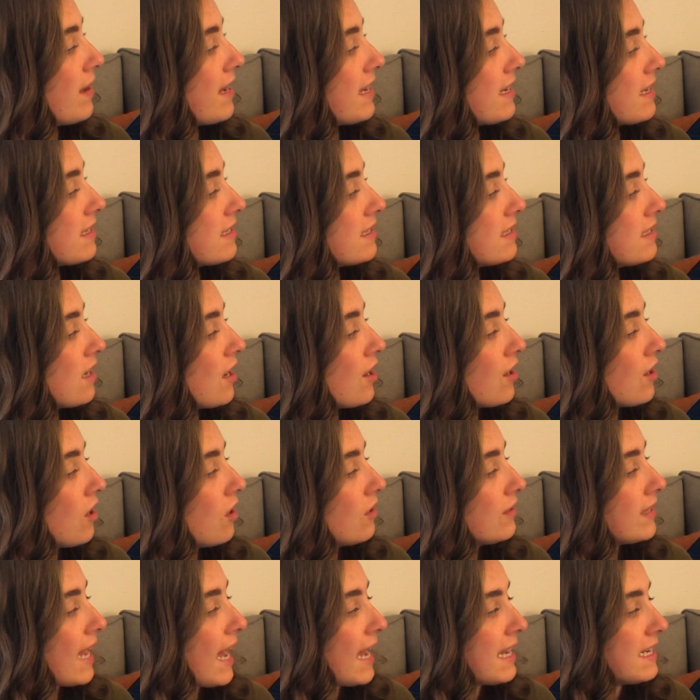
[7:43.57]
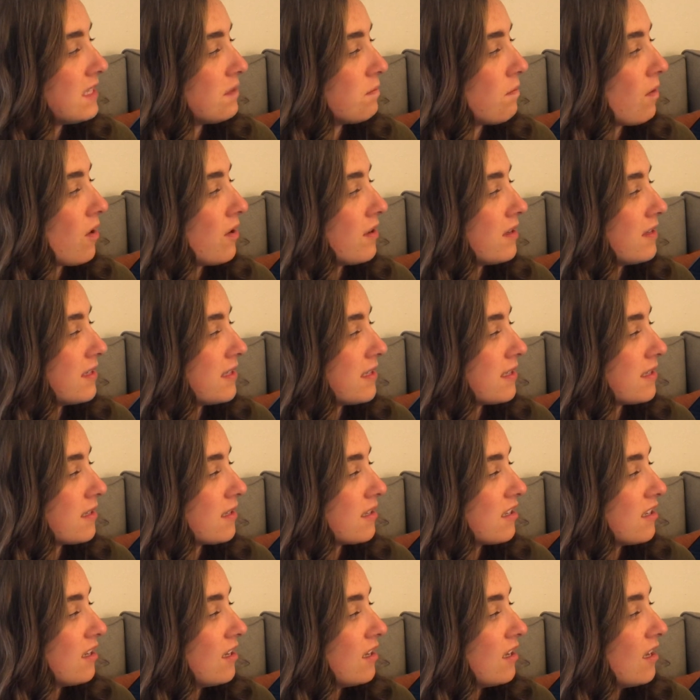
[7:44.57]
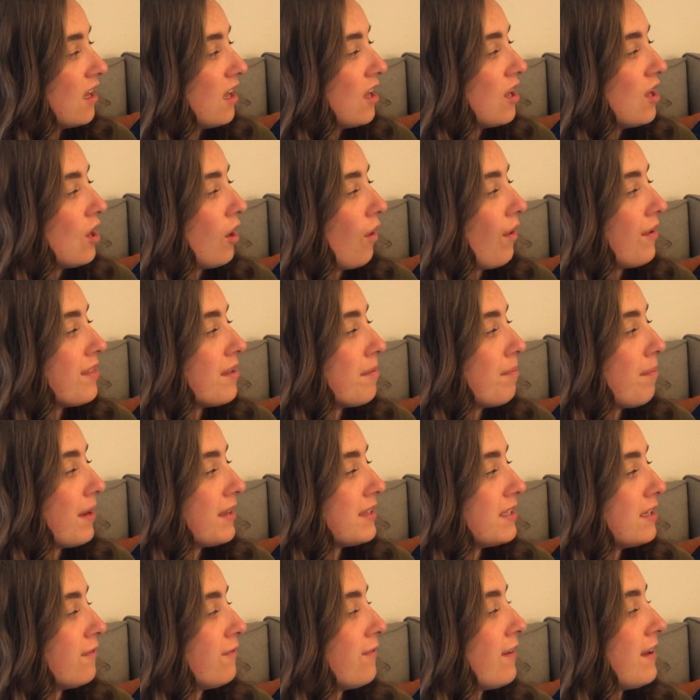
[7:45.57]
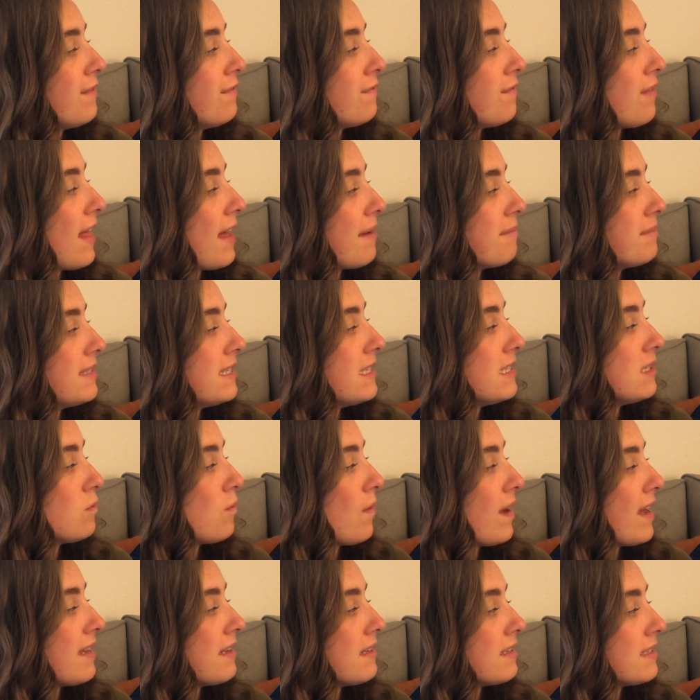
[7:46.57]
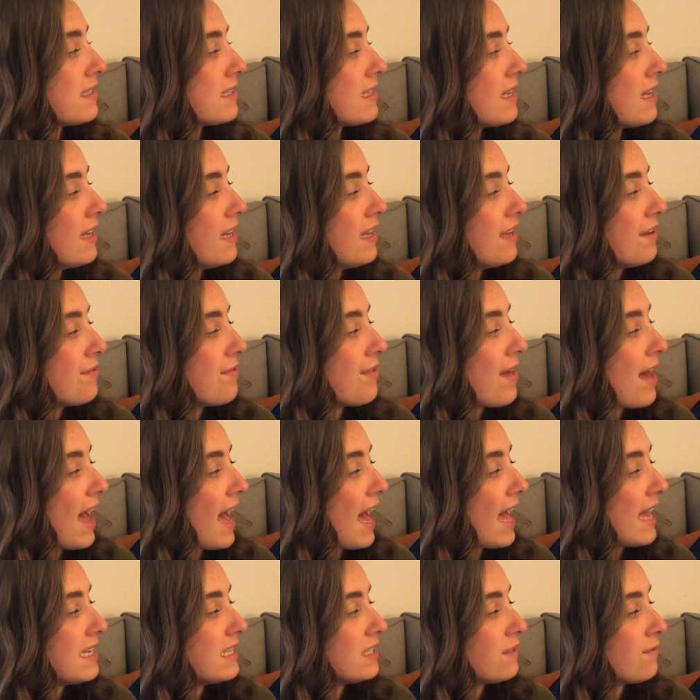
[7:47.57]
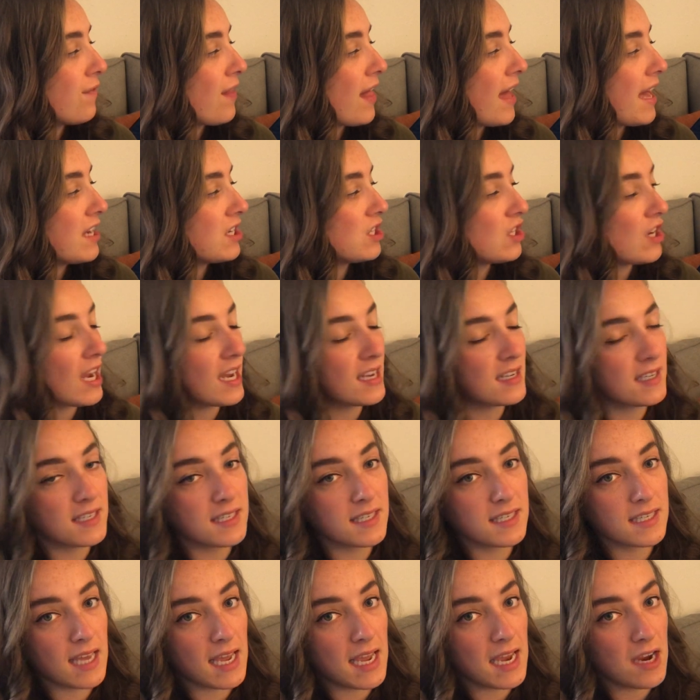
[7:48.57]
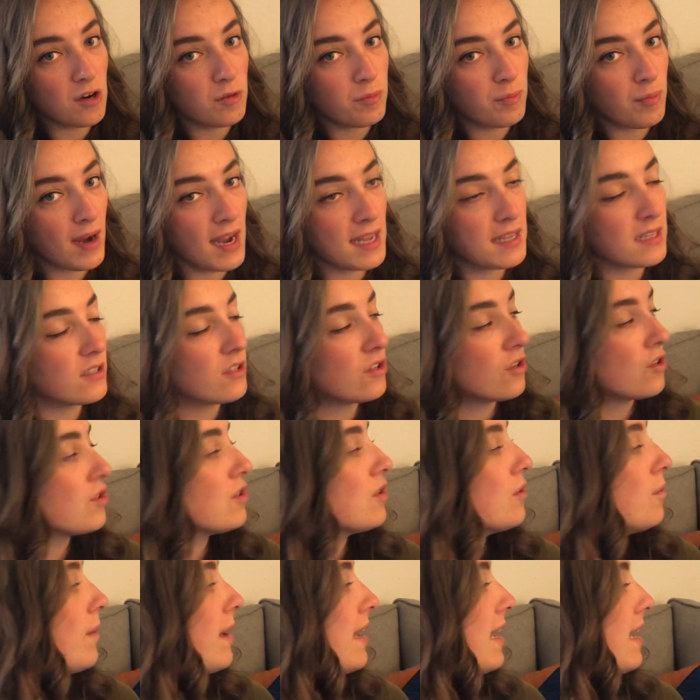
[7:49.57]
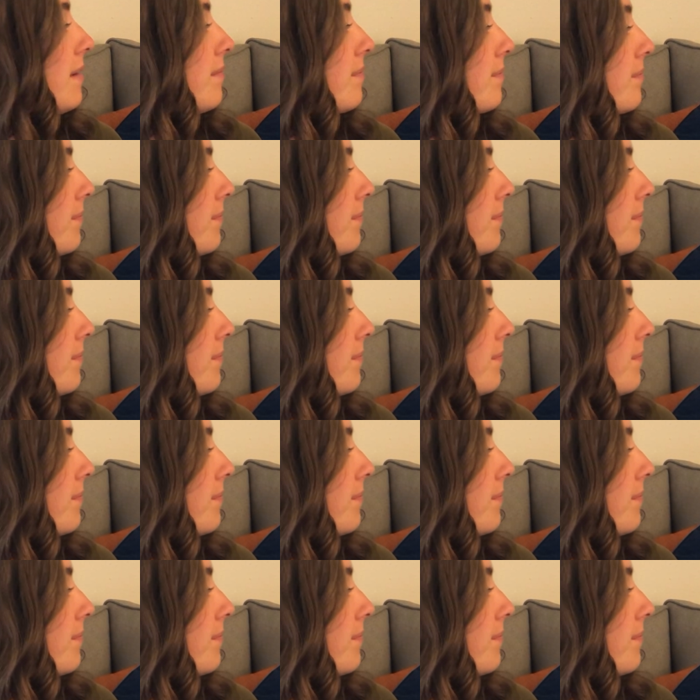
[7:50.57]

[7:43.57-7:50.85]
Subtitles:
wings are called eye spots. When the butterfly flaps its wings, the eyes flash and scare predators away.